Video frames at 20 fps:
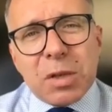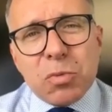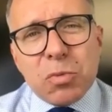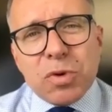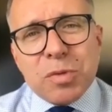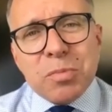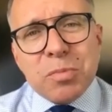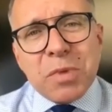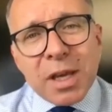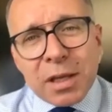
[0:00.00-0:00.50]

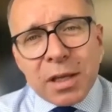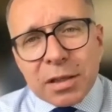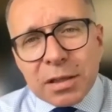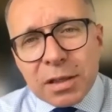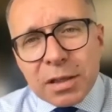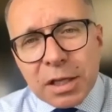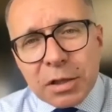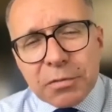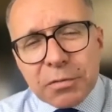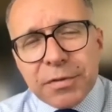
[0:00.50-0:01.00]

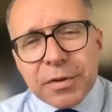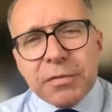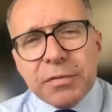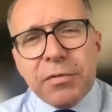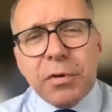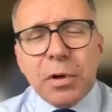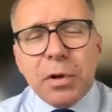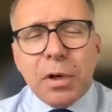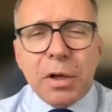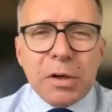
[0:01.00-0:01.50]
remain healthy
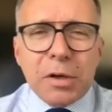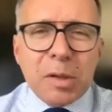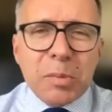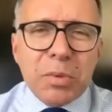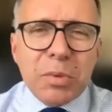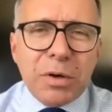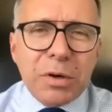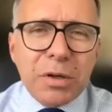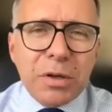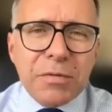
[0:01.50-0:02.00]
for a longer
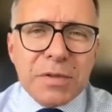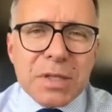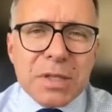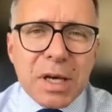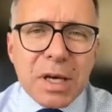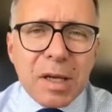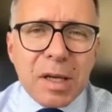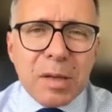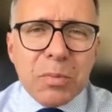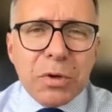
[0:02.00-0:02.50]
period of
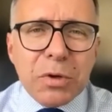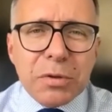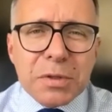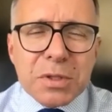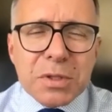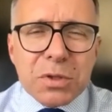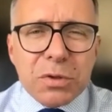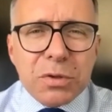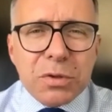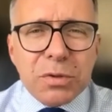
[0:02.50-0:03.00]
time,
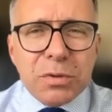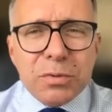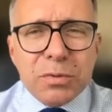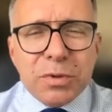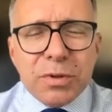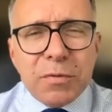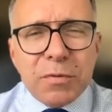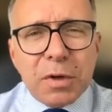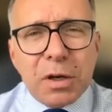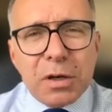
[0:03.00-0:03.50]
also
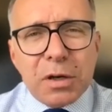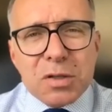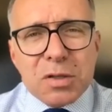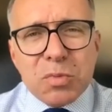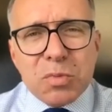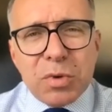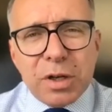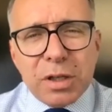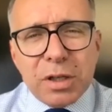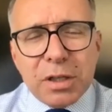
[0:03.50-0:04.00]
with regard
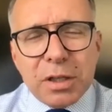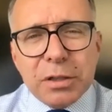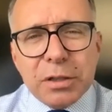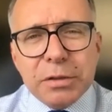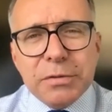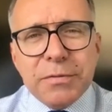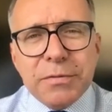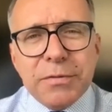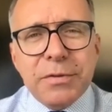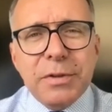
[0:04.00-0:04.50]
to brain
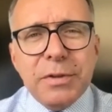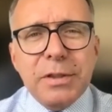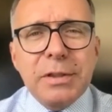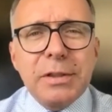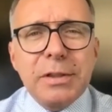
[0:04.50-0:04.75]
health.